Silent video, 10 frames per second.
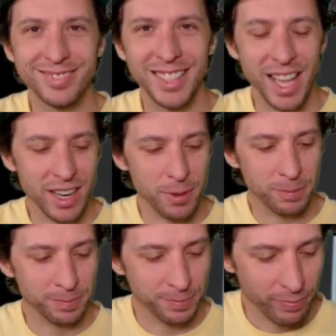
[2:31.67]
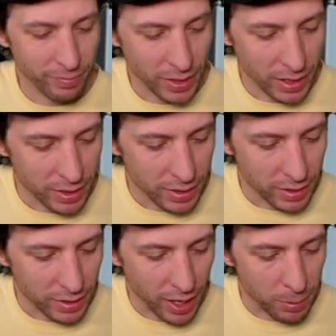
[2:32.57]
Got it?
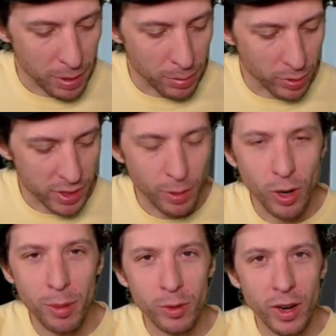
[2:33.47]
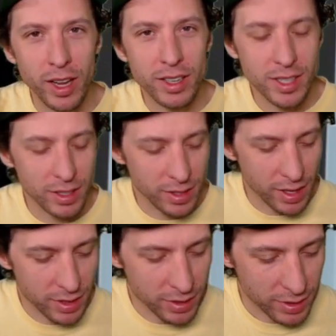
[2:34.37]
A lot of people. What's up, Robert Reyes out
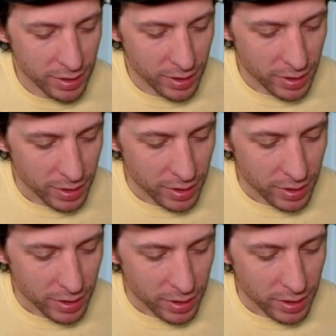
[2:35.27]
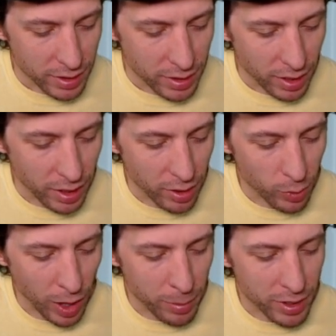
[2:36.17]
there? Another
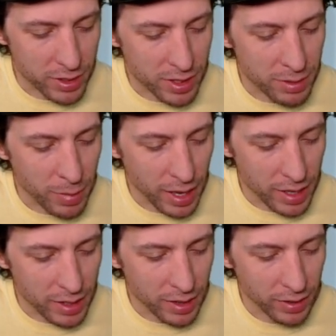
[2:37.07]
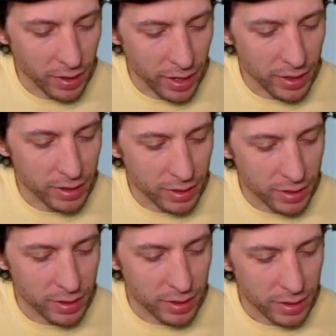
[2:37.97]
Robert is in Maine. All right.
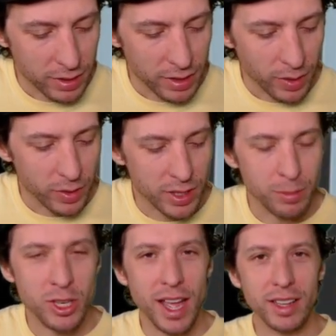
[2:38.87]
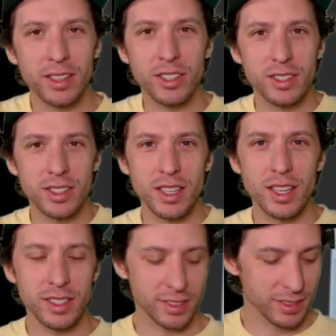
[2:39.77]
What's up, Jack? Good to see
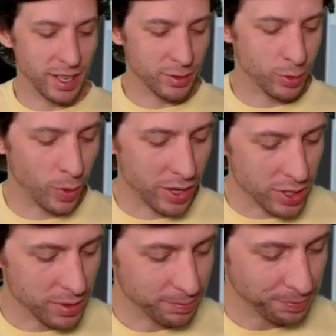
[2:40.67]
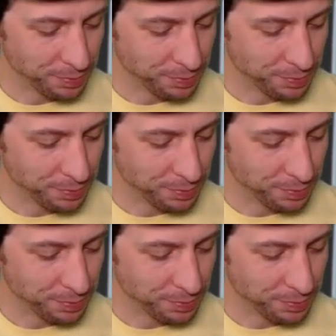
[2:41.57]
you. Thanks for watching.